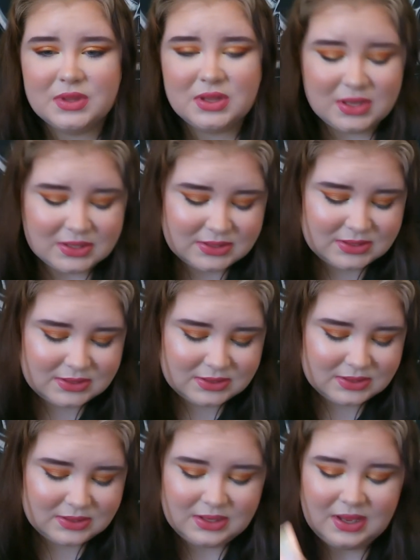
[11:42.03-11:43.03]

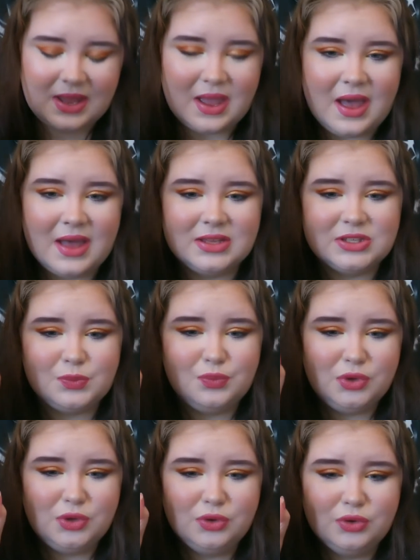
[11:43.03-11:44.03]
because it has
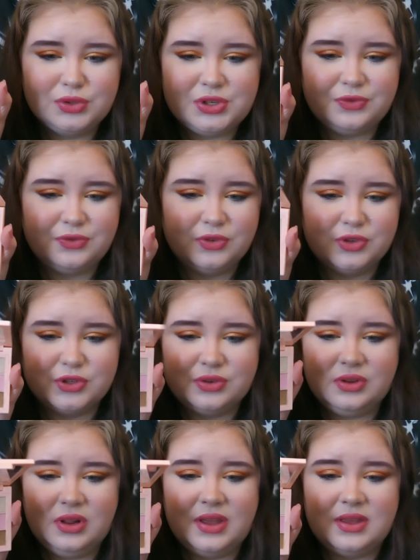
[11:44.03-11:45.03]
beautiful
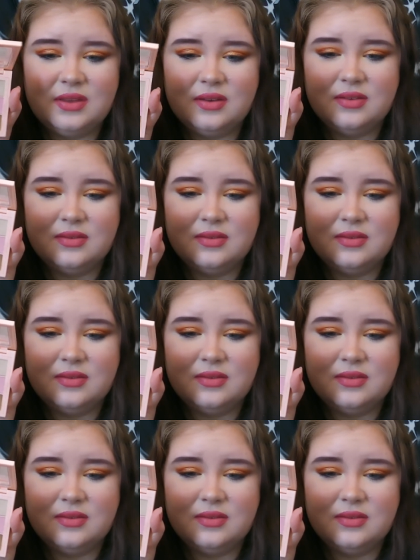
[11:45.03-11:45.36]
like